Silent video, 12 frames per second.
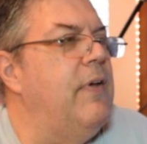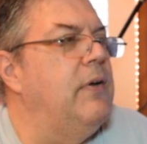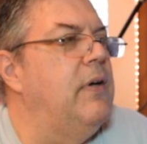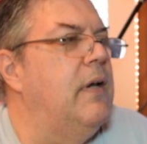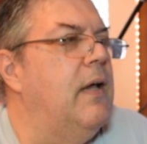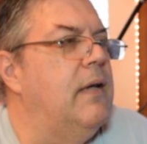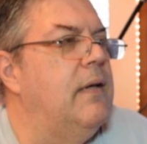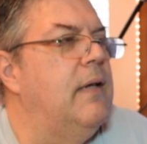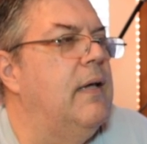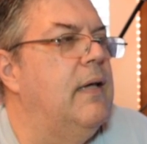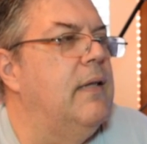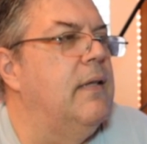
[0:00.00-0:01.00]
I found it
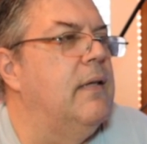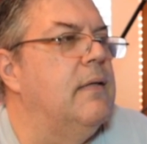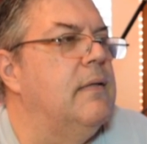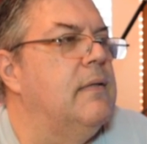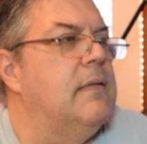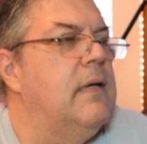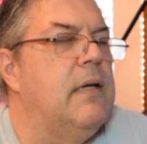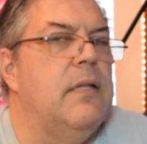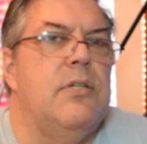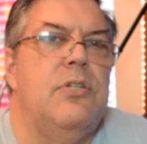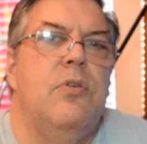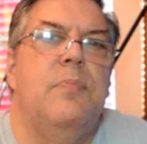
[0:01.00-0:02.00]
on the
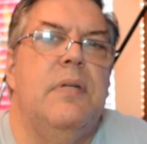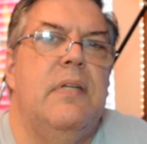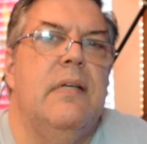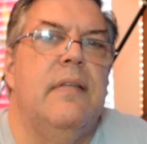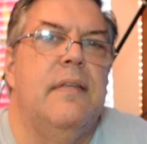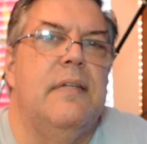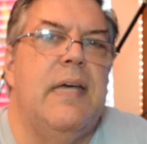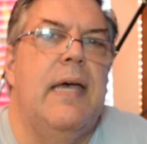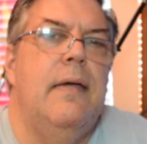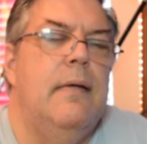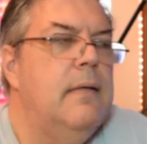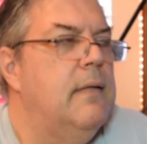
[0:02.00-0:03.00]
kind of the stupid deal of
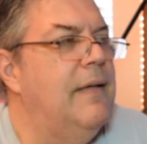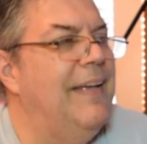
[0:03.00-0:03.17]
the day